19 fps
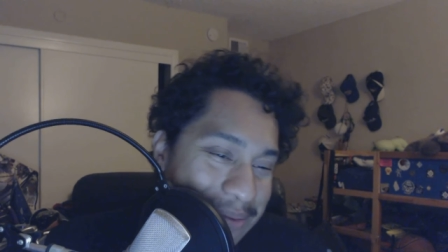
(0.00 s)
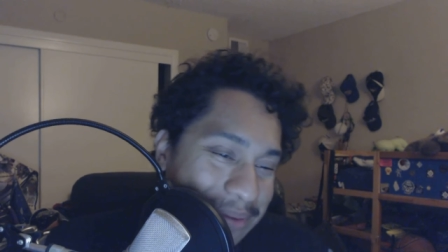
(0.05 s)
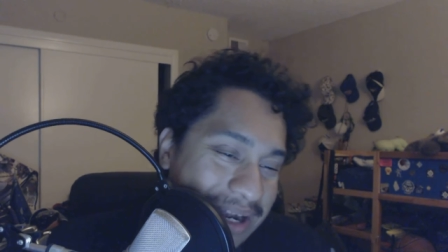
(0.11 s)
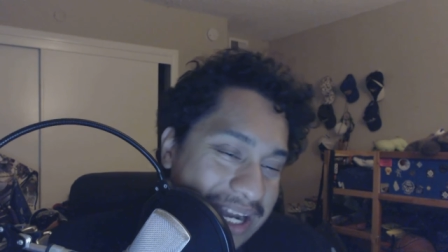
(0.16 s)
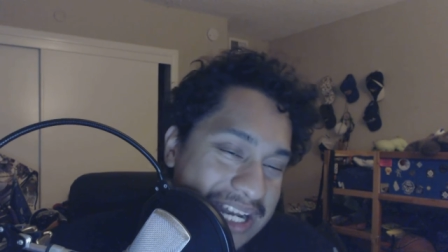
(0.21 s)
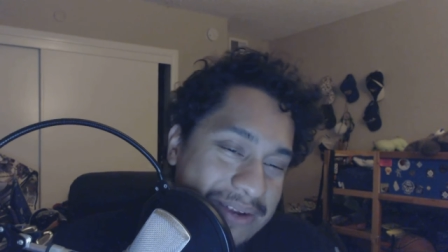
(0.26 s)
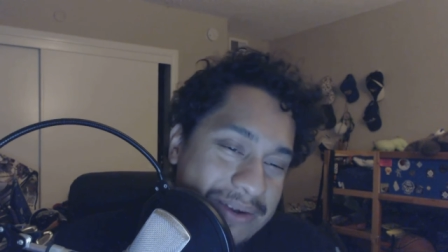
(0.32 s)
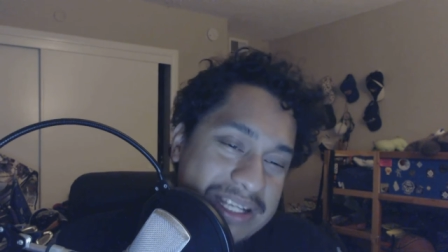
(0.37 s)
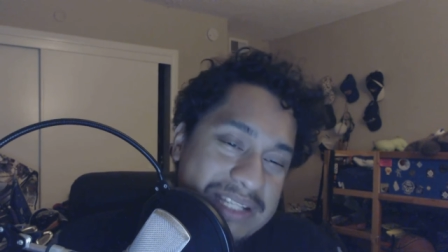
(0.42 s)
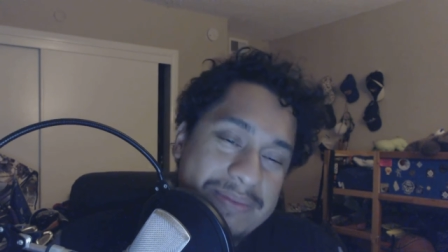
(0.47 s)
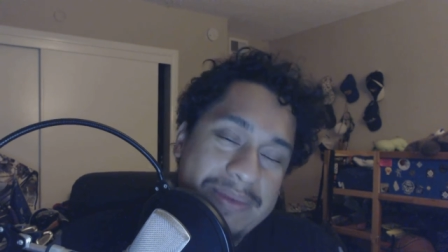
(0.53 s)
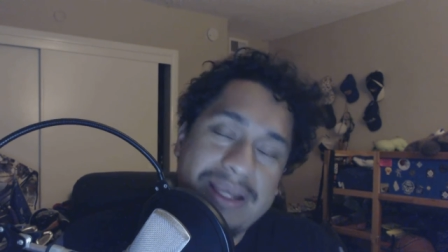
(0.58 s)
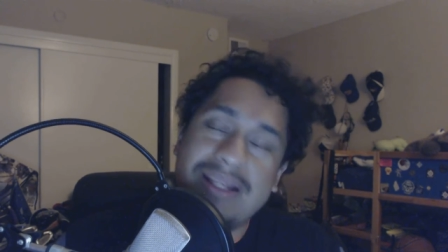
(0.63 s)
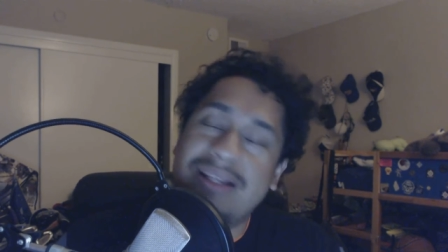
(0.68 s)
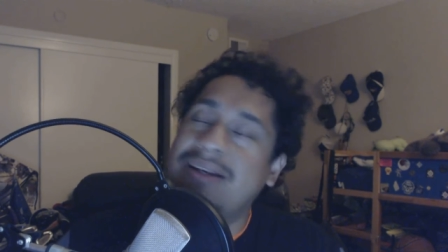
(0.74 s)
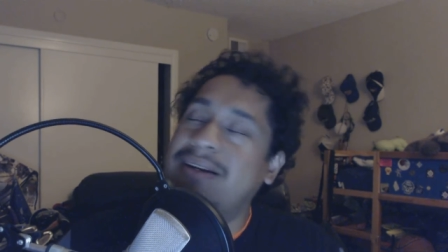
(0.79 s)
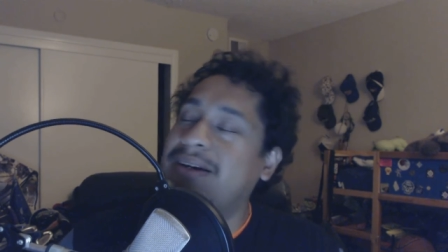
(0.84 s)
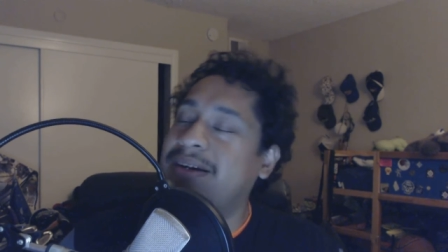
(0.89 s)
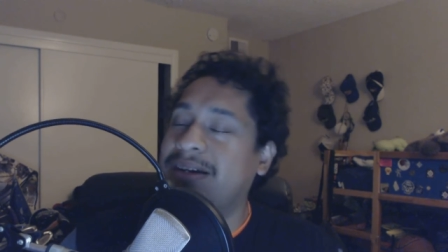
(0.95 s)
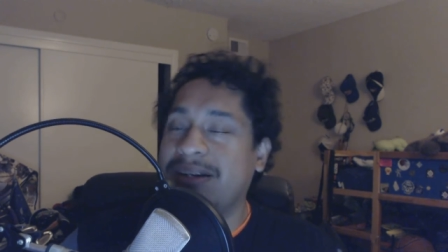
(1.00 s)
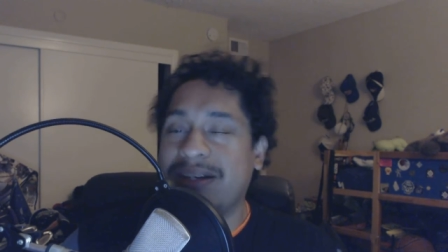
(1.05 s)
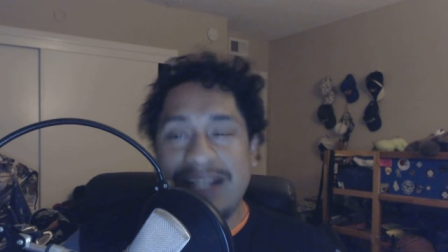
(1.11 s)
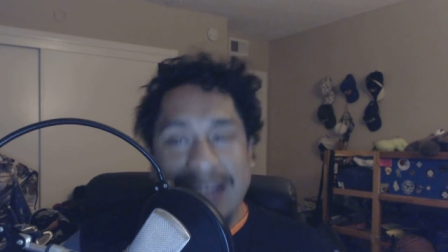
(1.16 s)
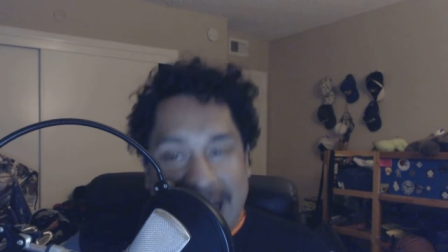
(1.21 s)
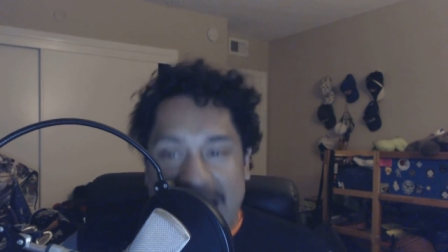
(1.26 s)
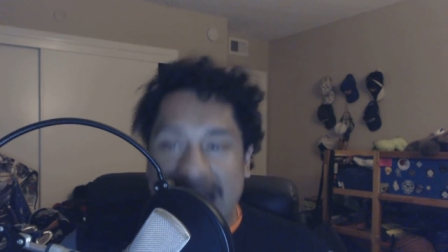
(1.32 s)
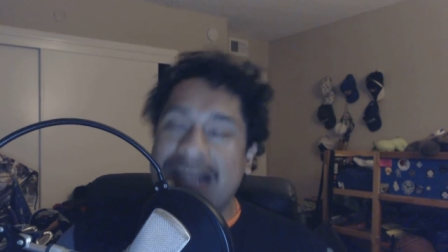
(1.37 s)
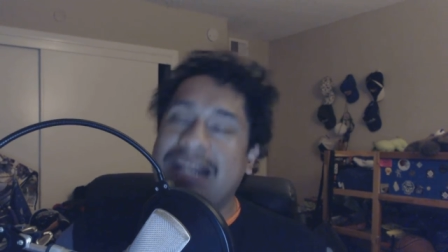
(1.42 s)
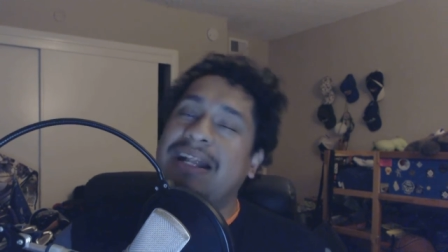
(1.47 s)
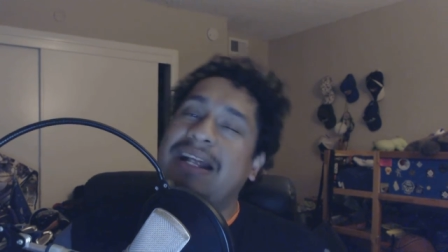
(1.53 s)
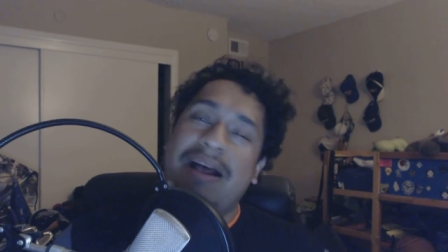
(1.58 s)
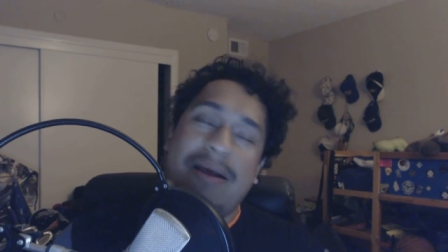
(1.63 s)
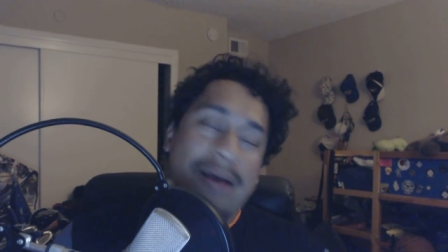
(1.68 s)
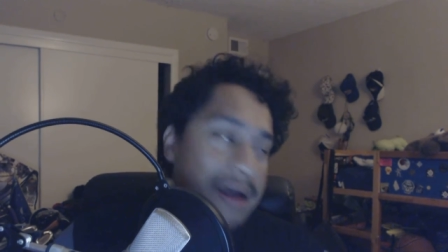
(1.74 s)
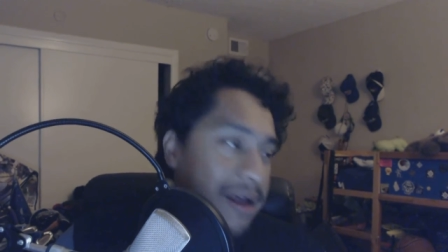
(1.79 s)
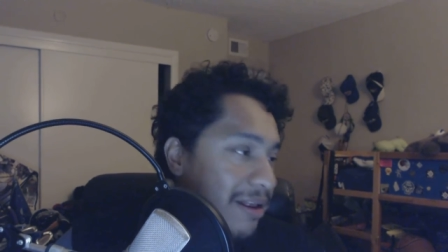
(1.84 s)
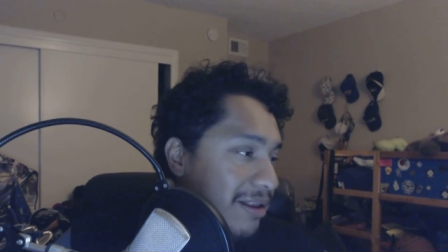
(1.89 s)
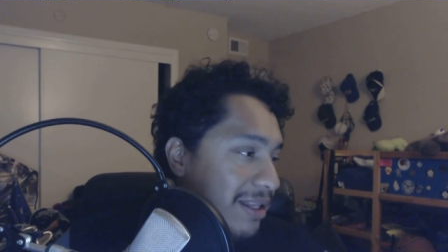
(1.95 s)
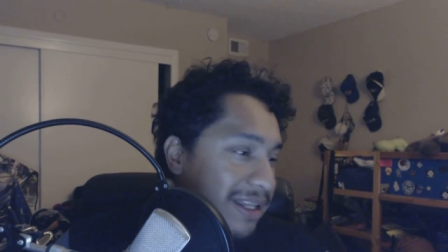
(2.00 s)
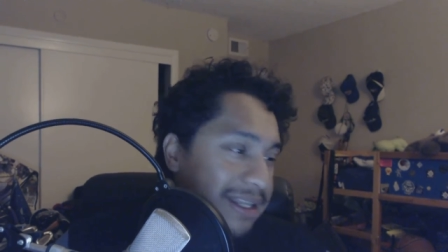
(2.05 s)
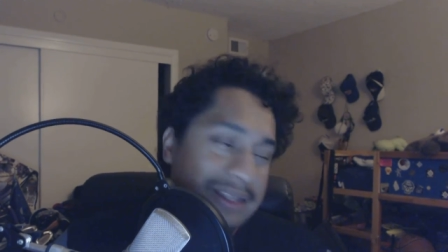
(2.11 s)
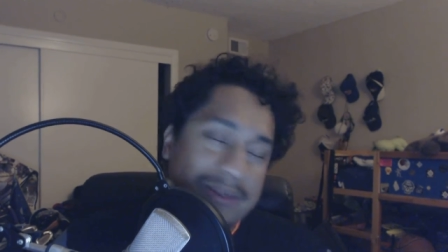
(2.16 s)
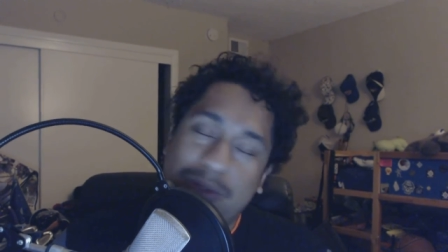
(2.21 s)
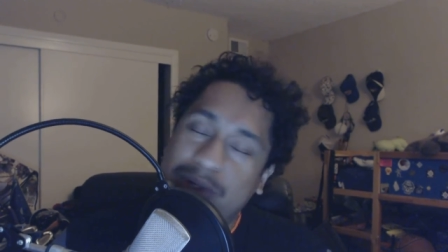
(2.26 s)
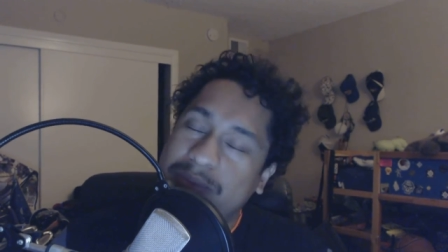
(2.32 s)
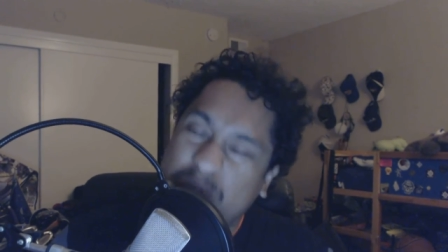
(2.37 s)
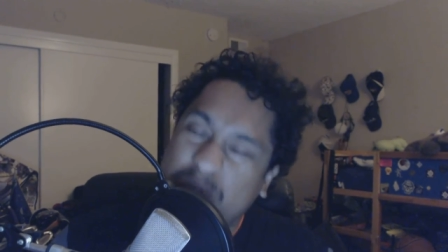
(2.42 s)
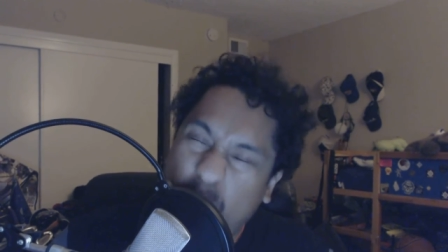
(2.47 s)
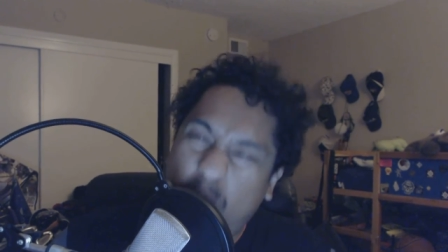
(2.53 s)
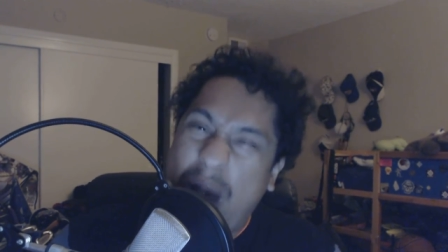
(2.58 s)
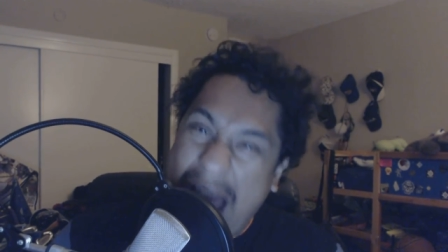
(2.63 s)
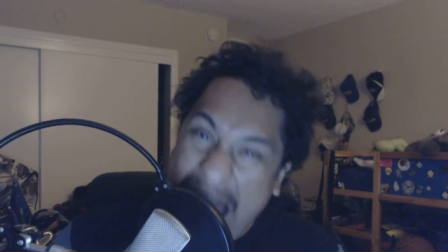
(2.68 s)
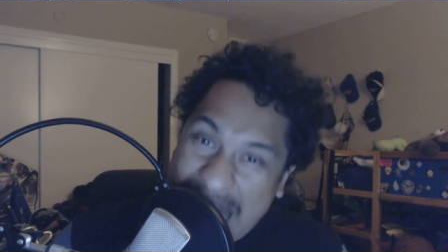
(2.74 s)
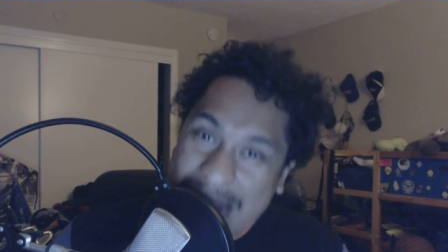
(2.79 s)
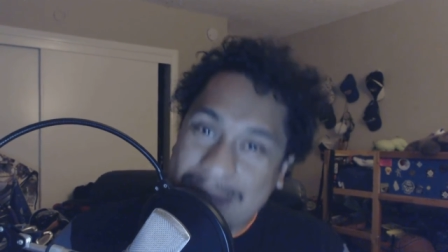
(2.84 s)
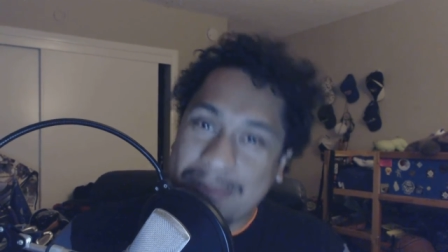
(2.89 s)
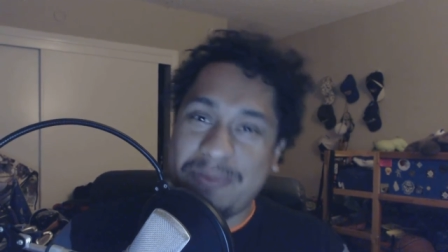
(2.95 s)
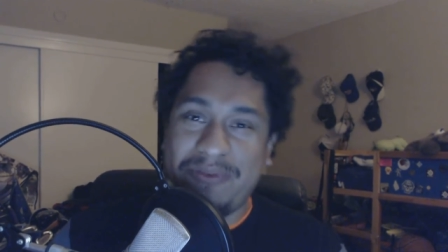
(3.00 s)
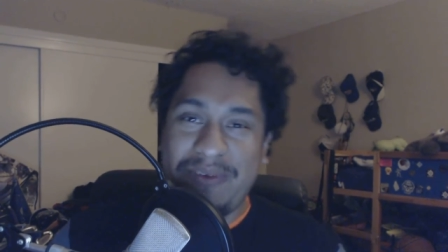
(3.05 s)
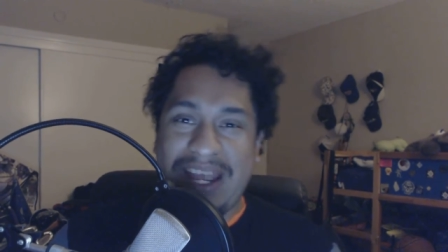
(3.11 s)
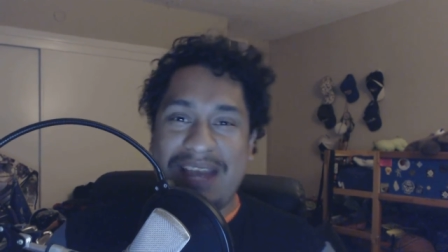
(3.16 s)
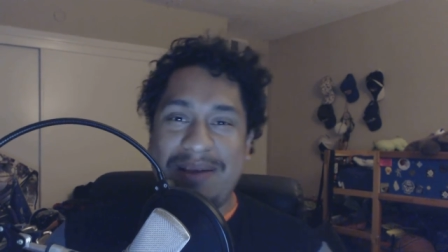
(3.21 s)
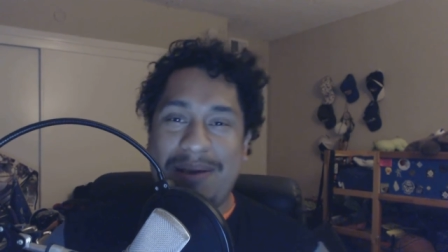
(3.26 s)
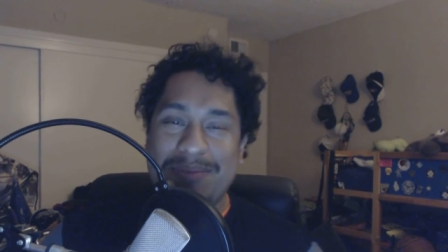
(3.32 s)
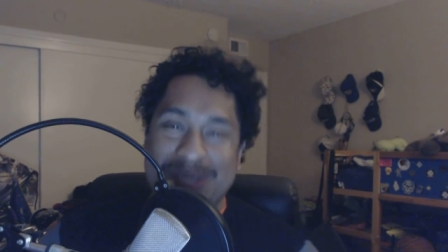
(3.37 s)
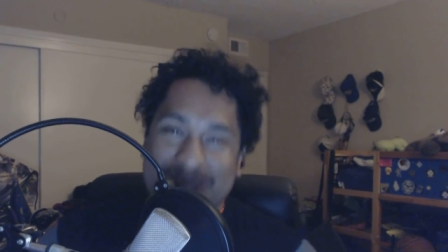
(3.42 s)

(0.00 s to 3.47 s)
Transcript: But anyways, man, oh God, uh, dude, I'm so hyped, man.